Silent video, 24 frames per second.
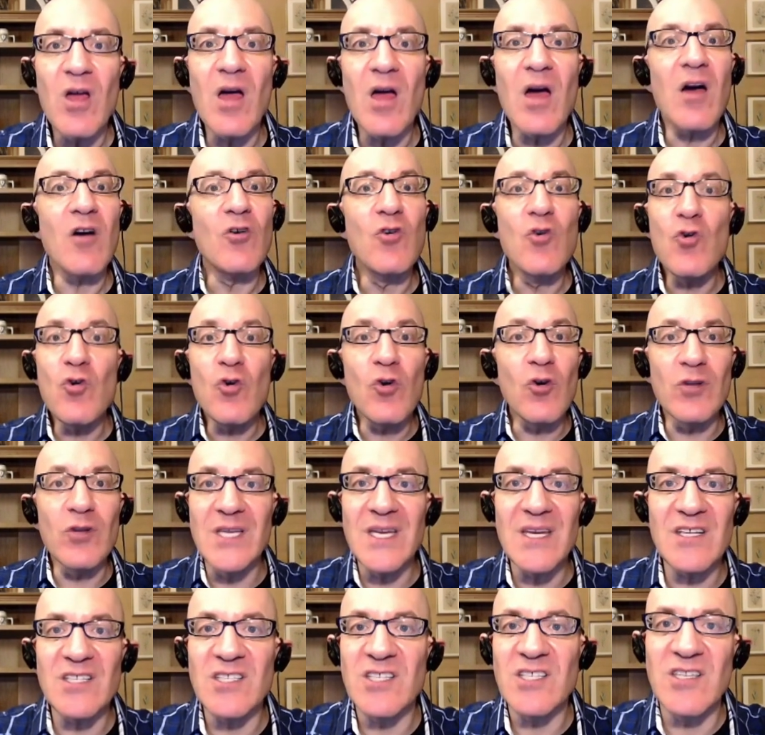Google did a
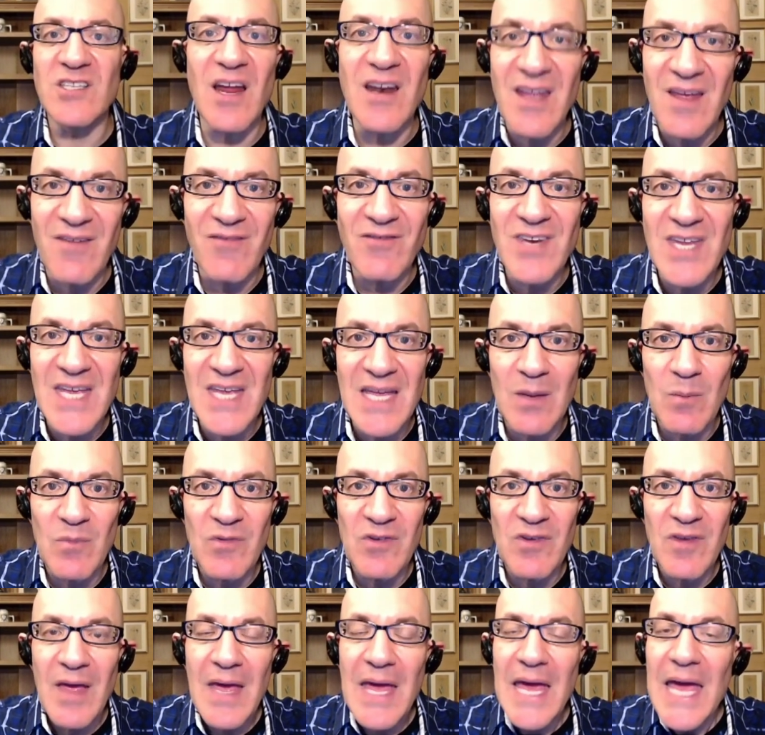study of teams,
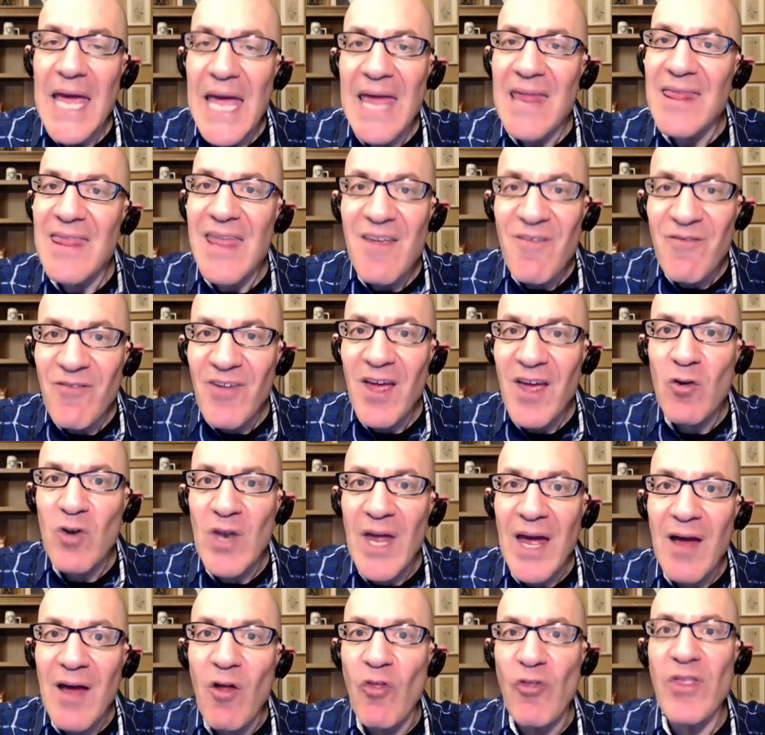and they found
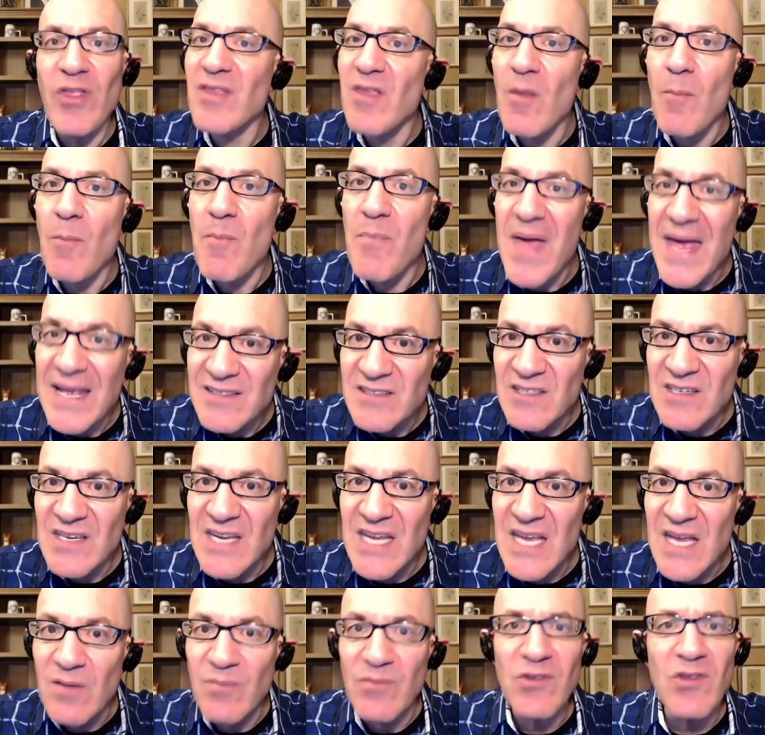out that the best
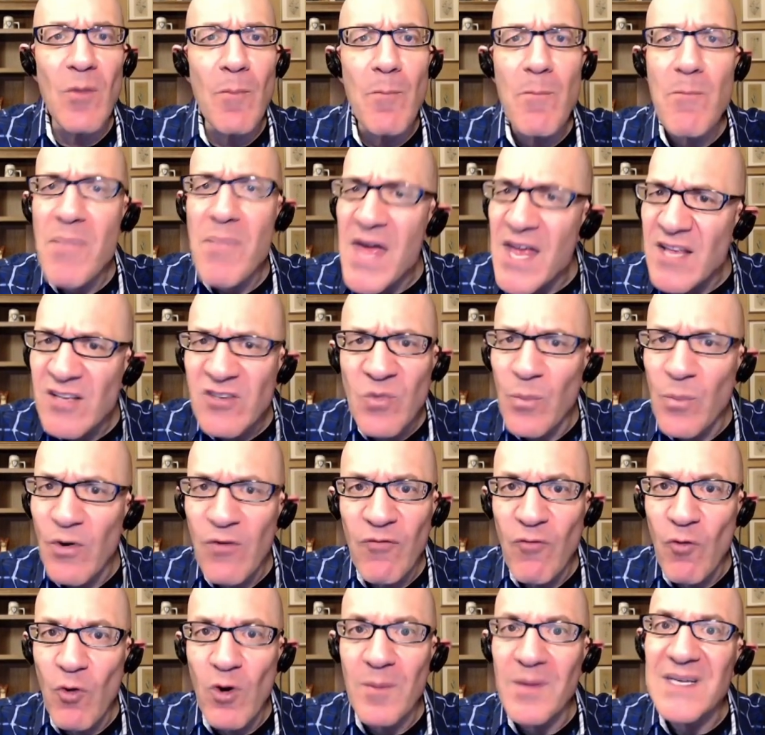teams, the best
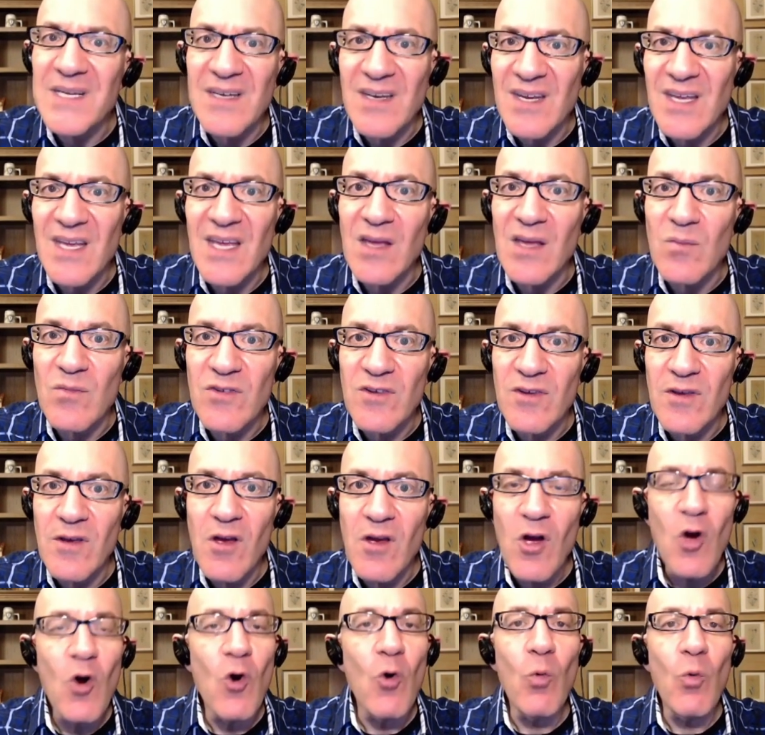performing teams,
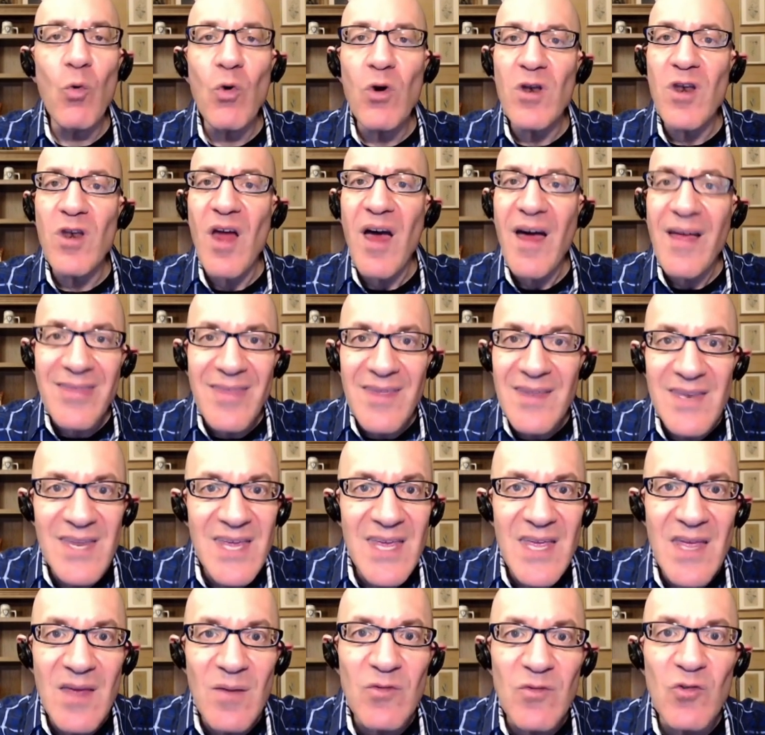were not the
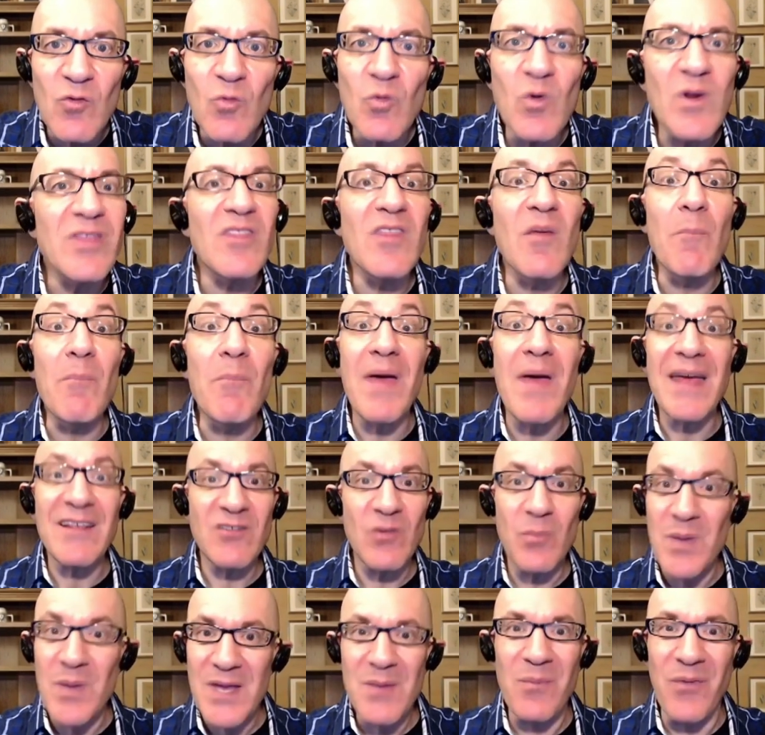teams with the best
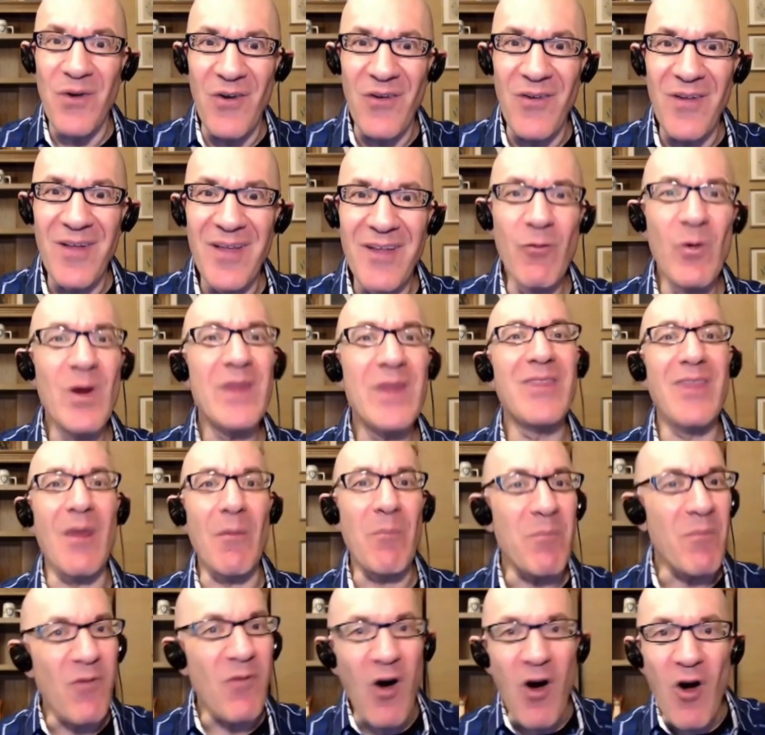people, with the
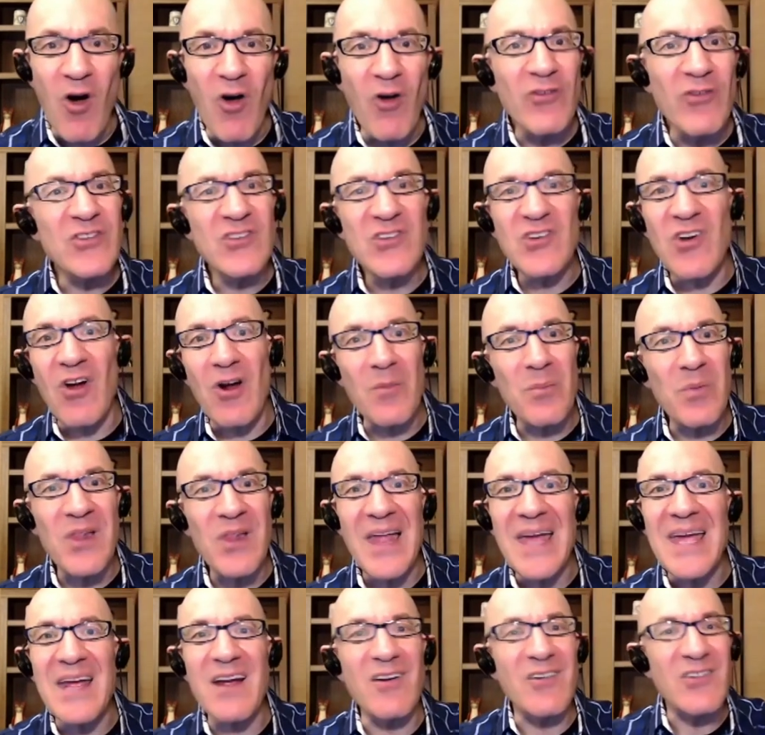all-star
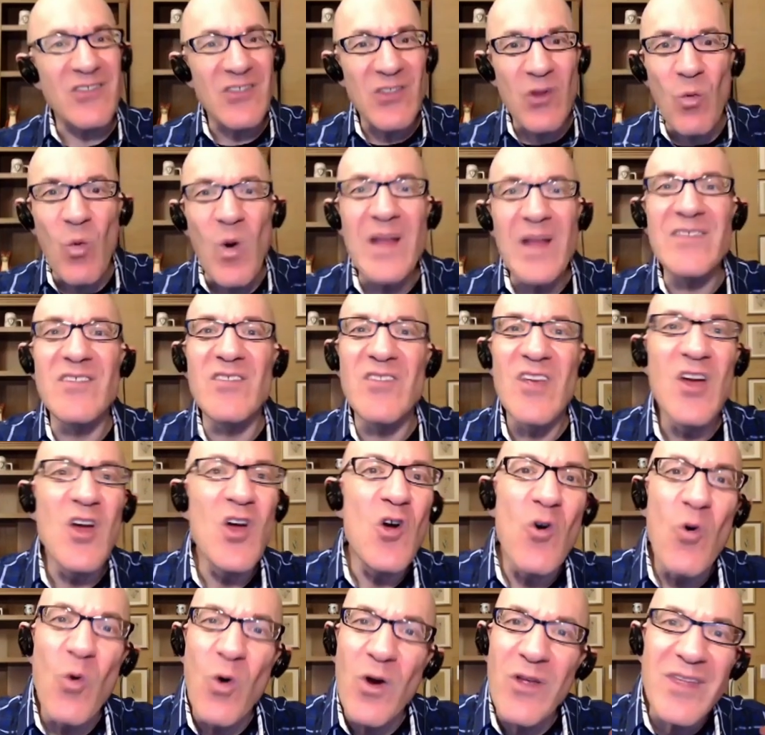players, the ones
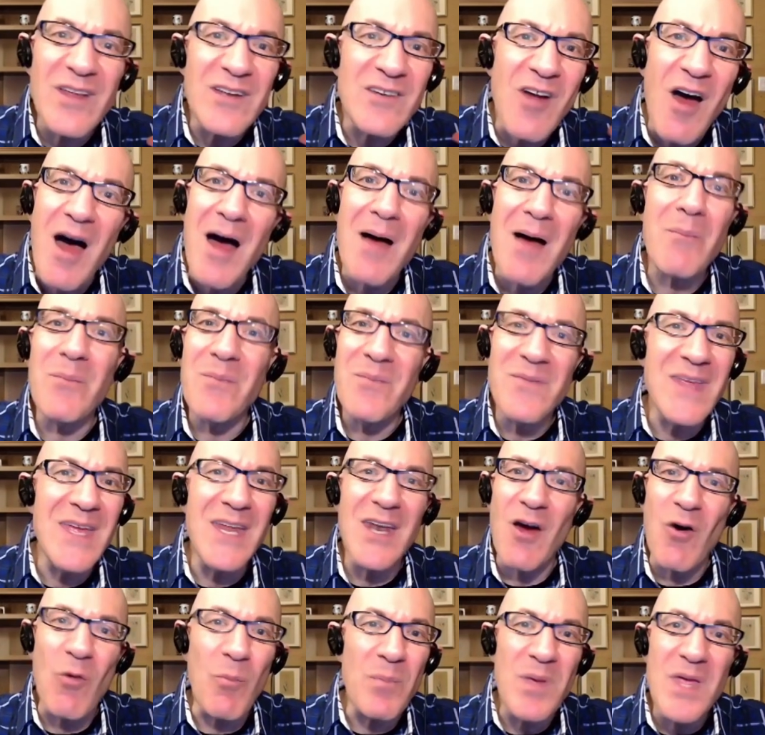who are the top,
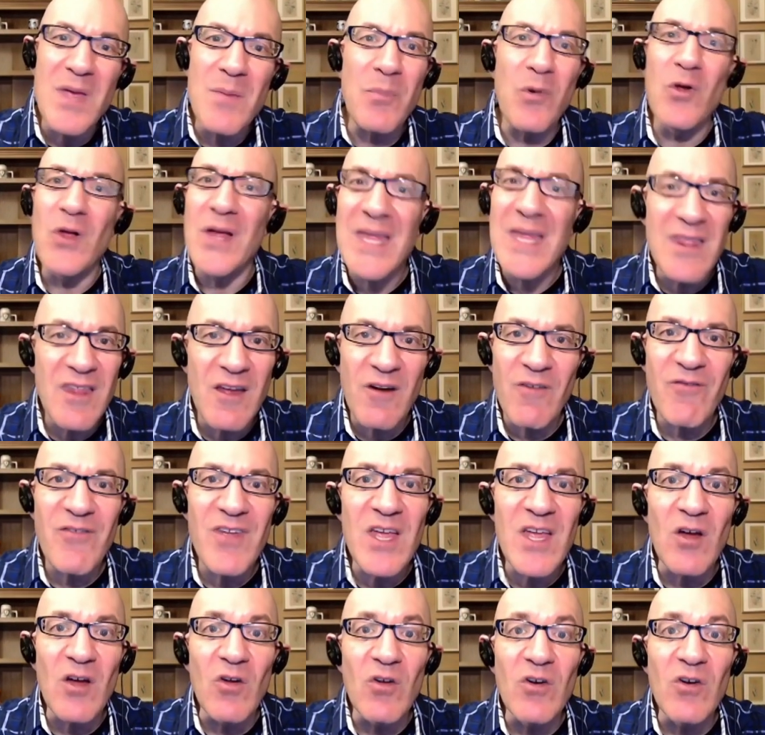people in their field.